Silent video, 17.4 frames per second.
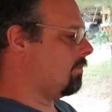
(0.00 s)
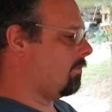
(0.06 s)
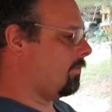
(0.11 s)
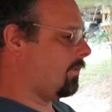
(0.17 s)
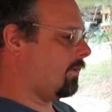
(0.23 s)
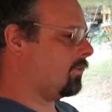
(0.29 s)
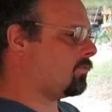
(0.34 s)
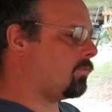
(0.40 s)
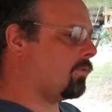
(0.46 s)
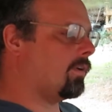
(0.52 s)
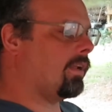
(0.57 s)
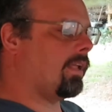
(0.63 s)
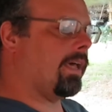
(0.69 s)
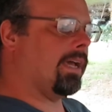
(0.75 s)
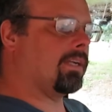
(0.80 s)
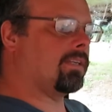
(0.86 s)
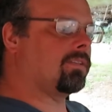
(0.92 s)
This
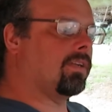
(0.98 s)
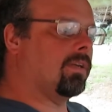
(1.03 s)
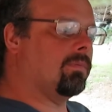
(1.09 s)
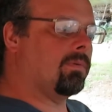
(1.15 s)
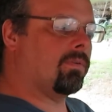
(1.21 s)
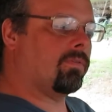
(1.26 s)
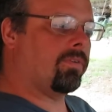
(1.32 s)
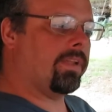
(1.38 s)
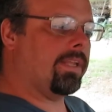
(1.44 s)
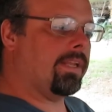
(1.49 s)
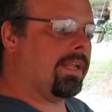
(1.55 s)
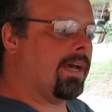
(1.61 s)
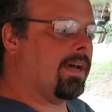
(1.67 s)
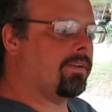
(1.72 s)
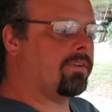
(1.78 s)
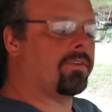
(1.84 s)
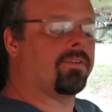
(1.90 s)
one actually will read
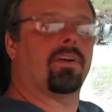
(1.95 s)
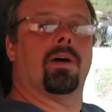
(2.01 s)
out your